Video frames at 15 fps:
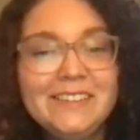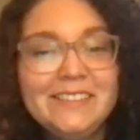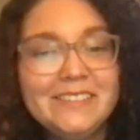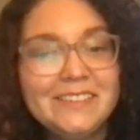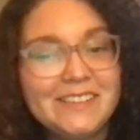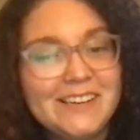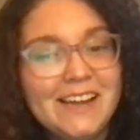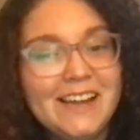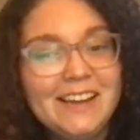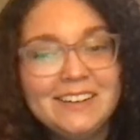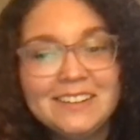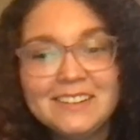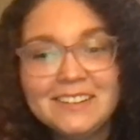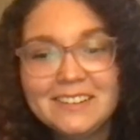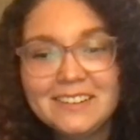in the chat,
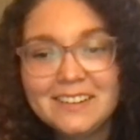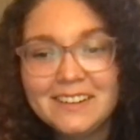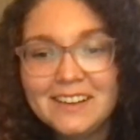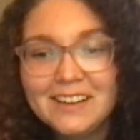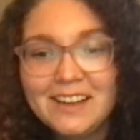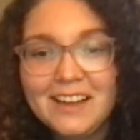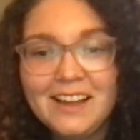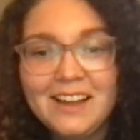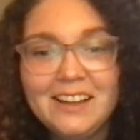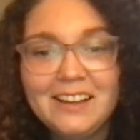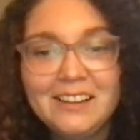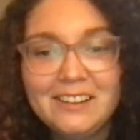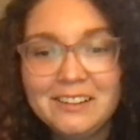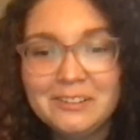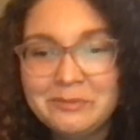
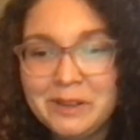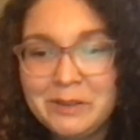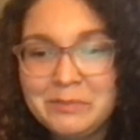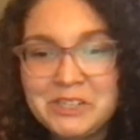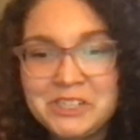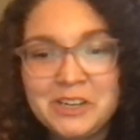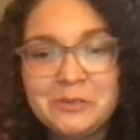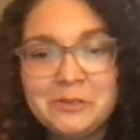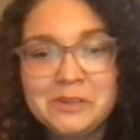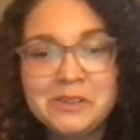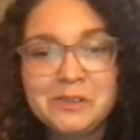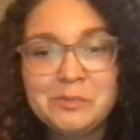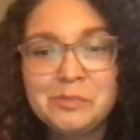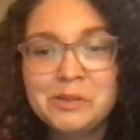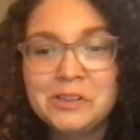and Michelle
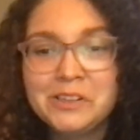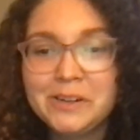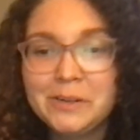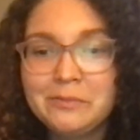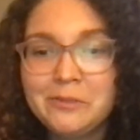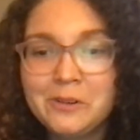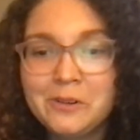will pull it up